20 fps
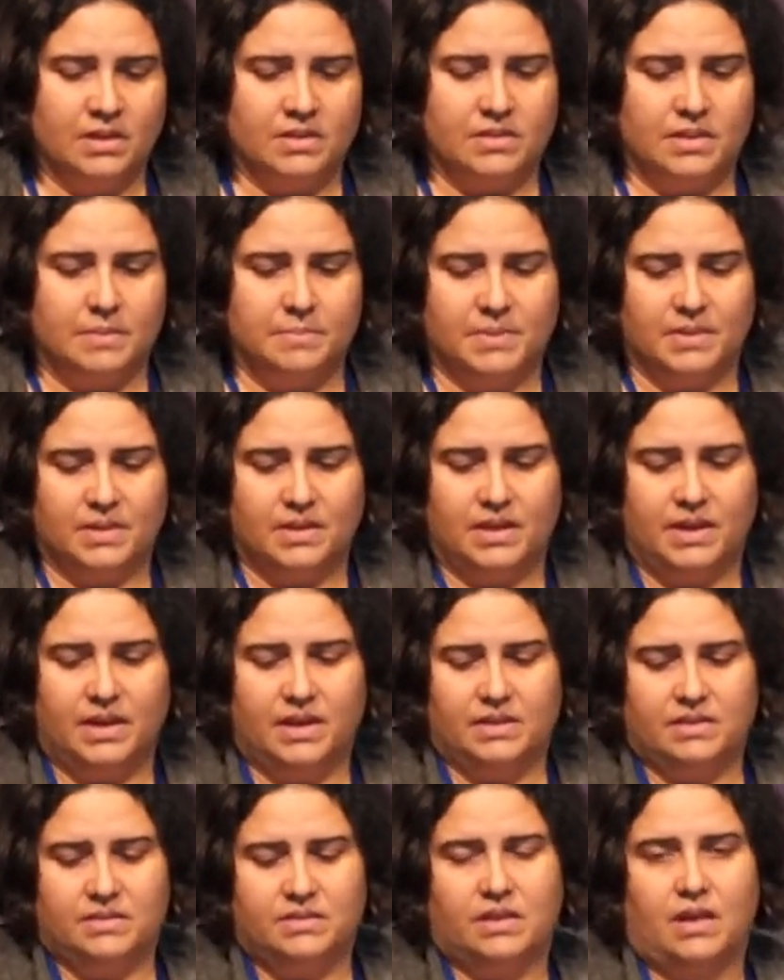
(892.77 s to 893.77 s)

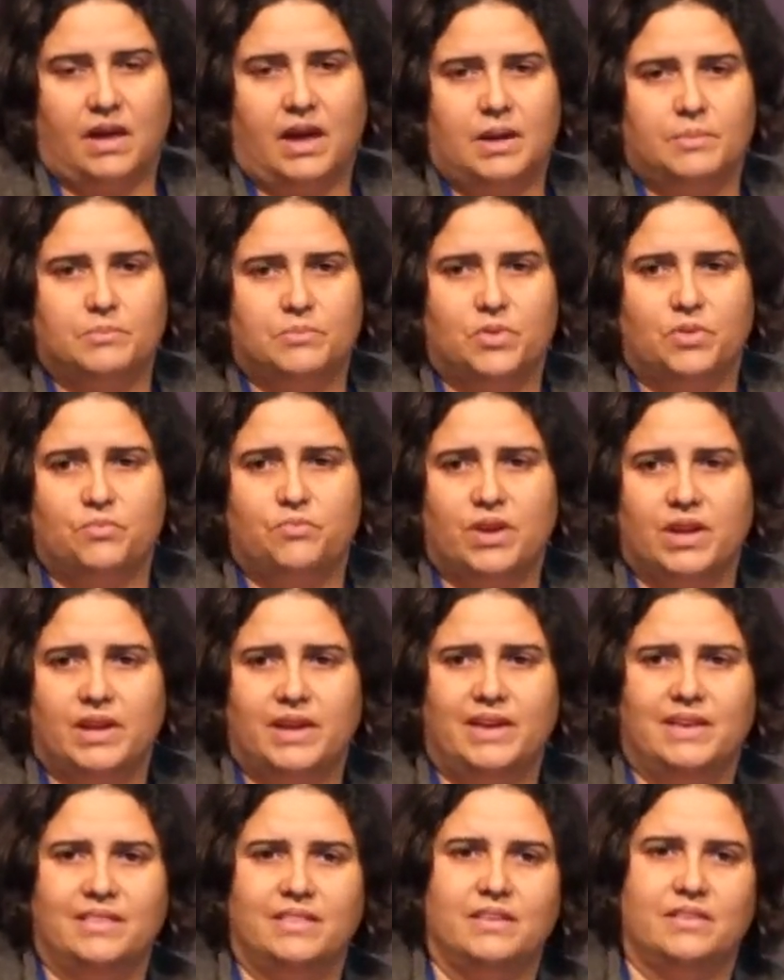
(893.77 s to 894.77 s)
similarly, is
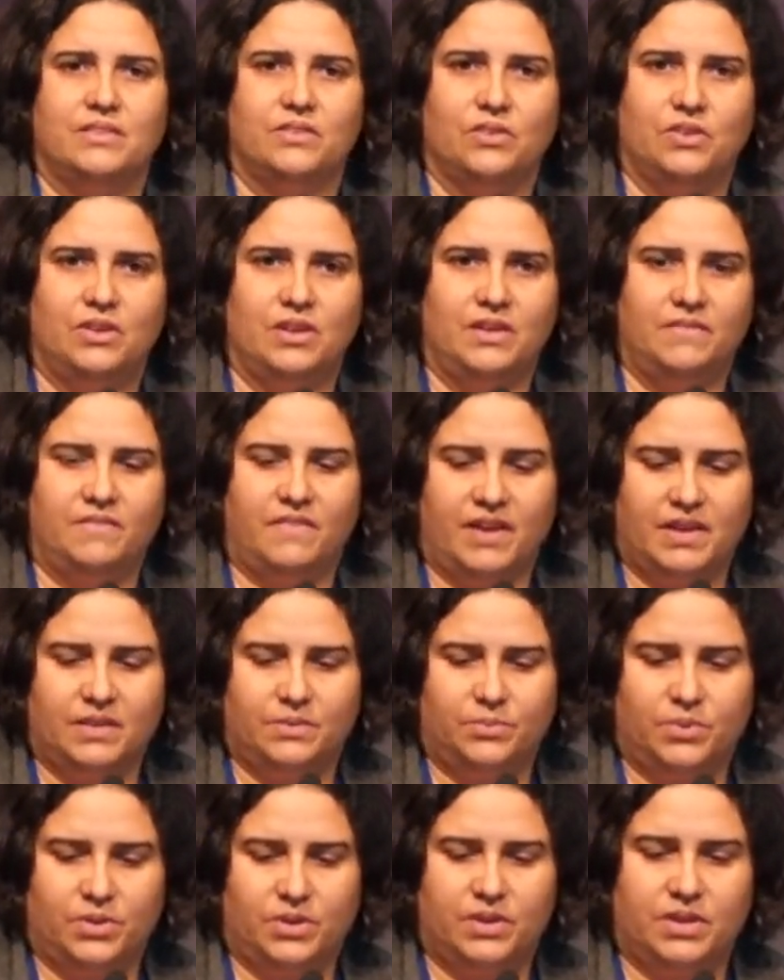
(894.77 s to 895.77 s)
really in this early
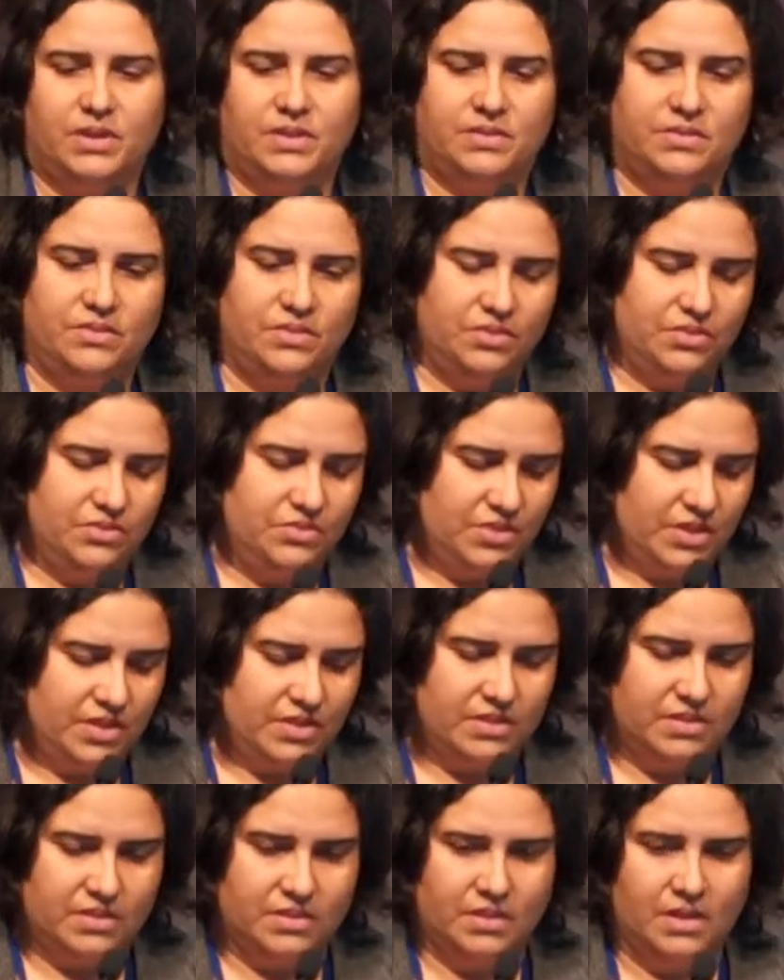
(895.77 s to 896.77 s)
phase work is to
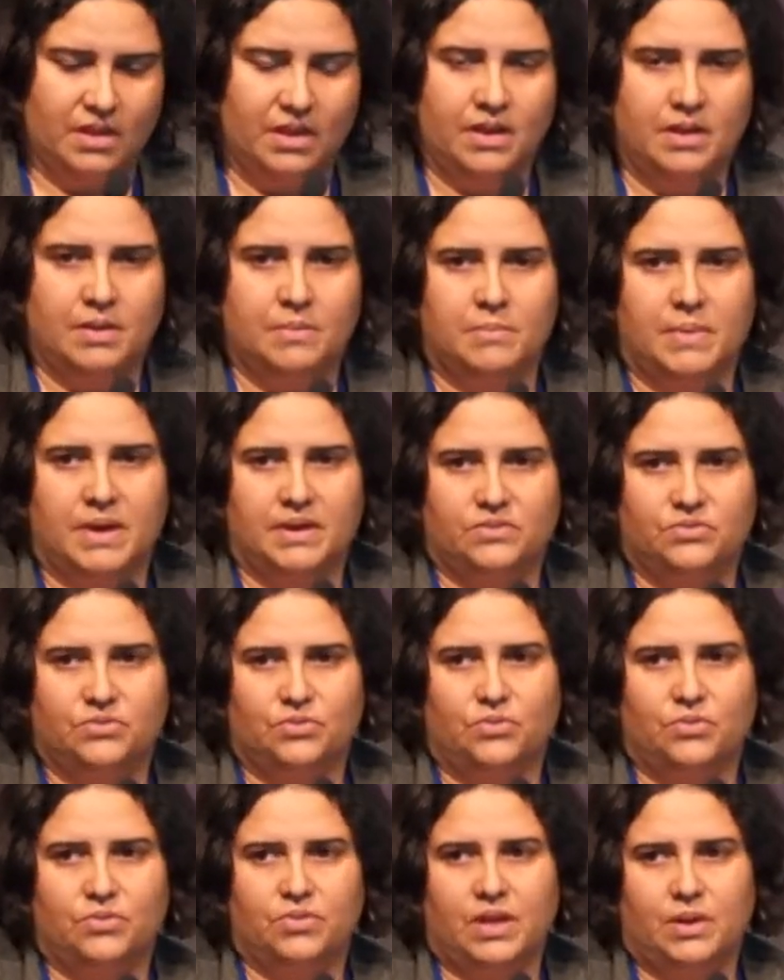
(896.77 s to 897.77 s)
just make
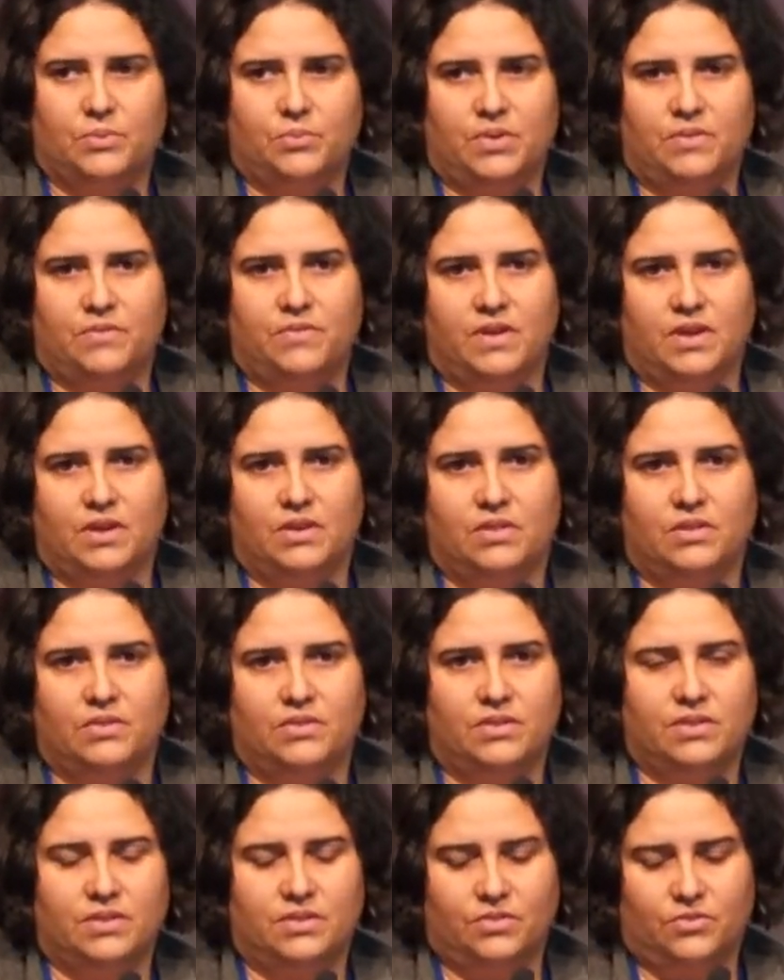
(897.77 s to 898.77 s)
sure that we've
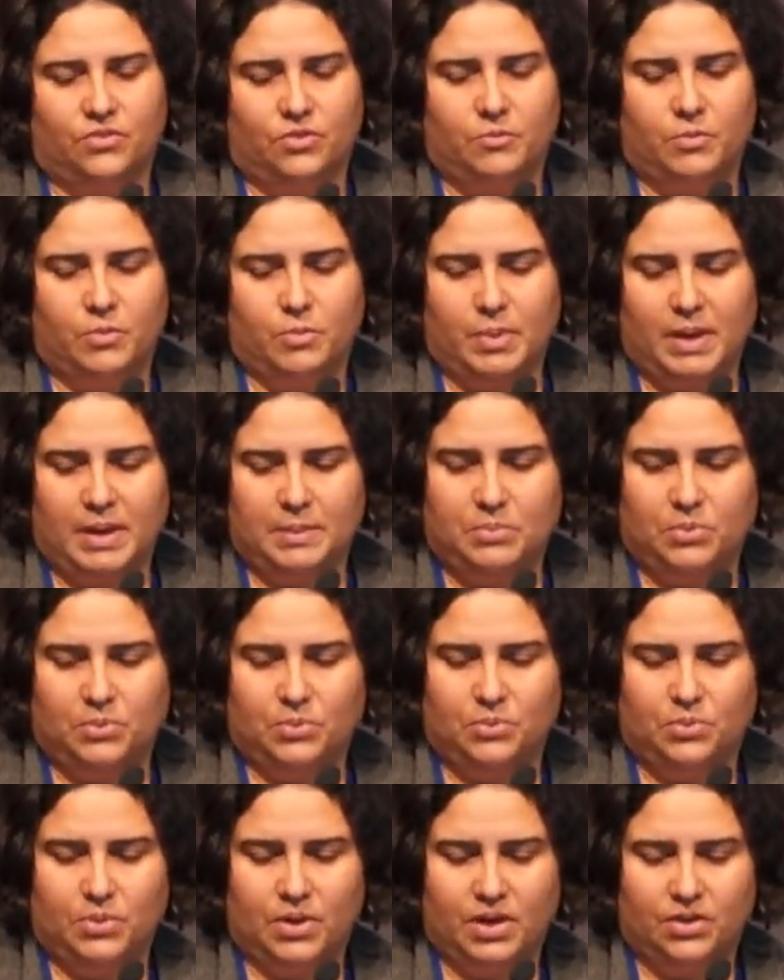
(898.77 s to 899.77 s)
included a group of
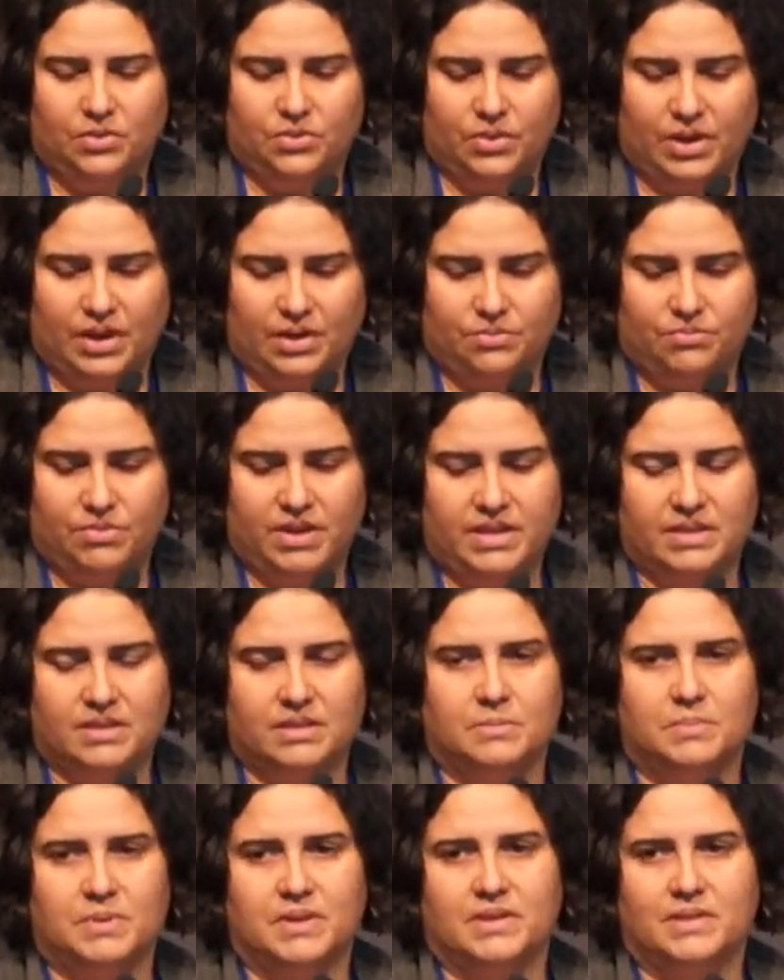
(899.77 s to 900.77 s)
people who are
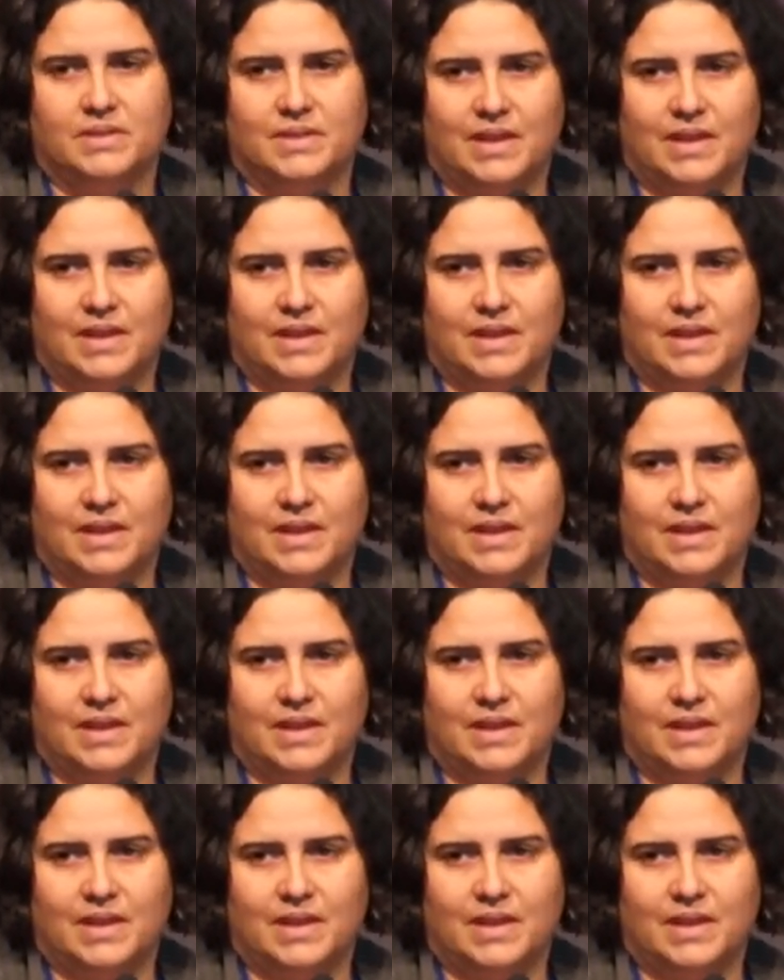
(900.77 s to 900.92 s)
reasonably